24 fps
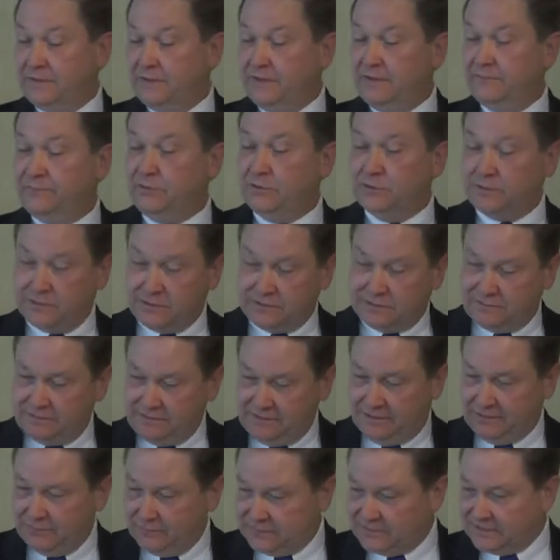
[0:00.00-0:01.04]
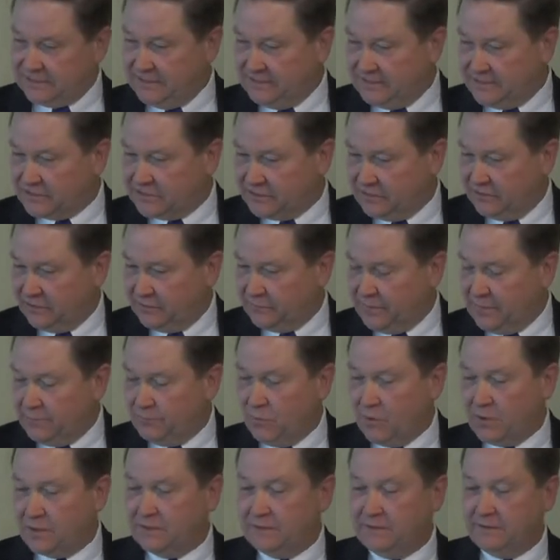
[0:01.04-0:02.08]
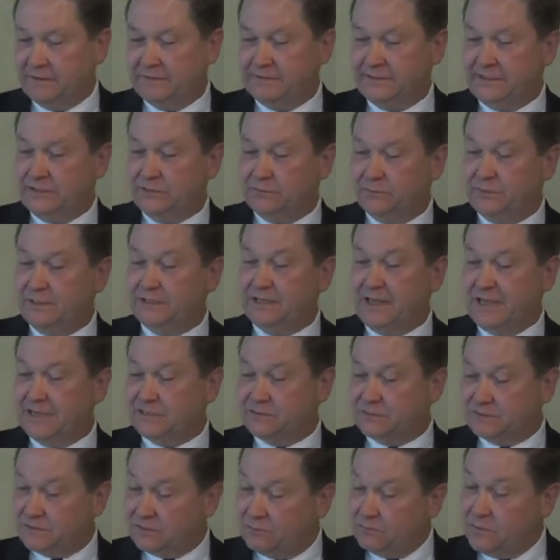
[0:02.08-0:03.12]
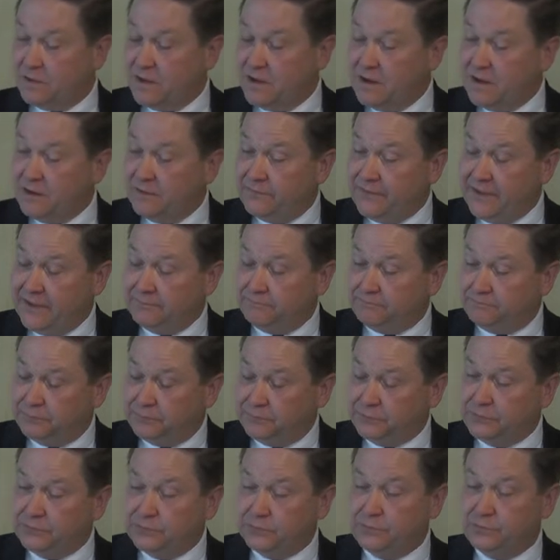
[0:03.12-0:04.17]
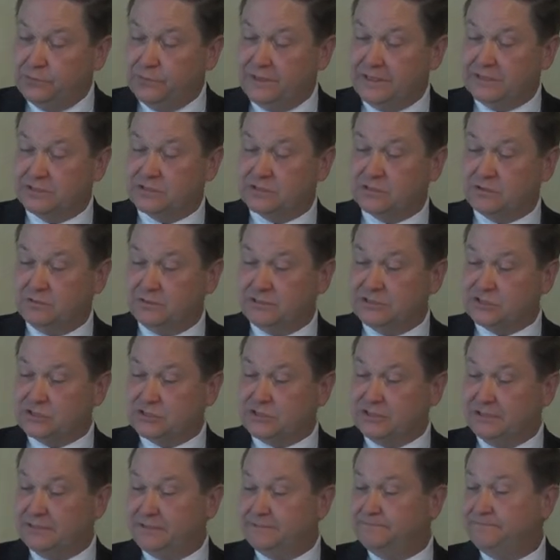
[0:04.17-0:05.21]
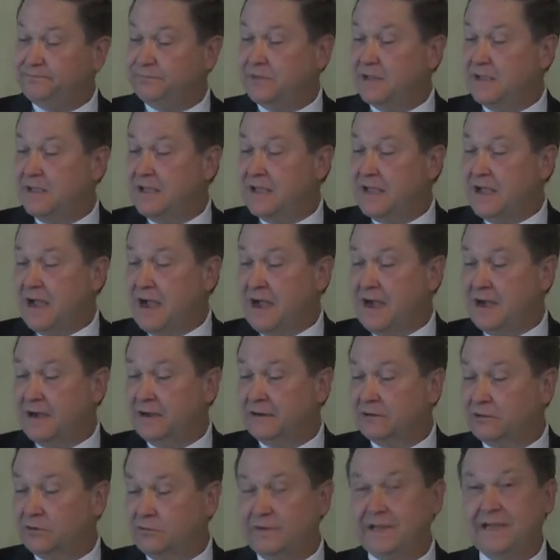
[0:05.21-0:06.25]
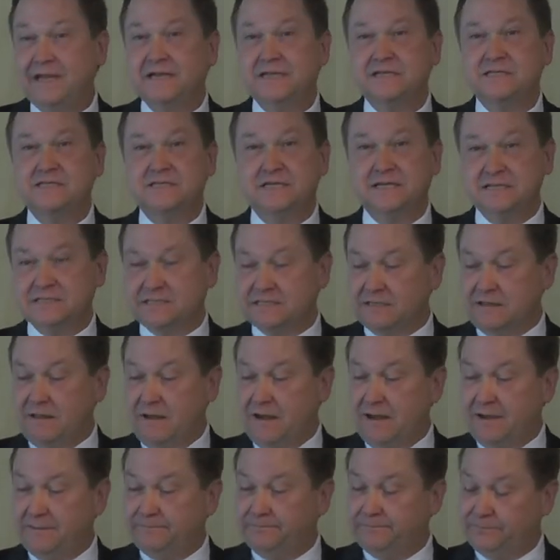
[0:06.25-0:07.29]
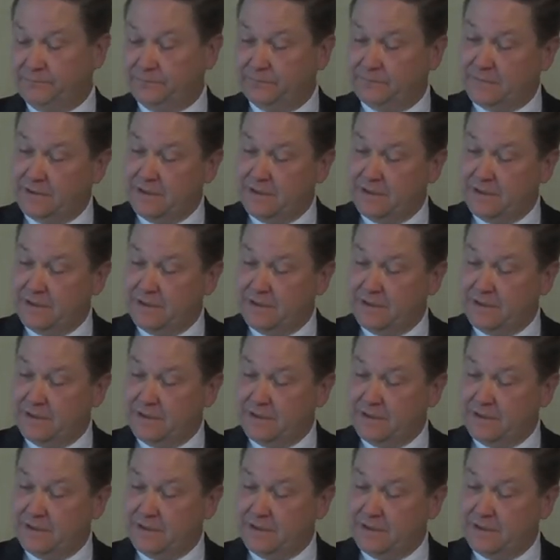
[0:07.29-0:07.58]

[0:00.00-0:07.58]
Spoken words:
If you could, see this a little bit more clearly, you'd realize that blue is Christian, green is Islam,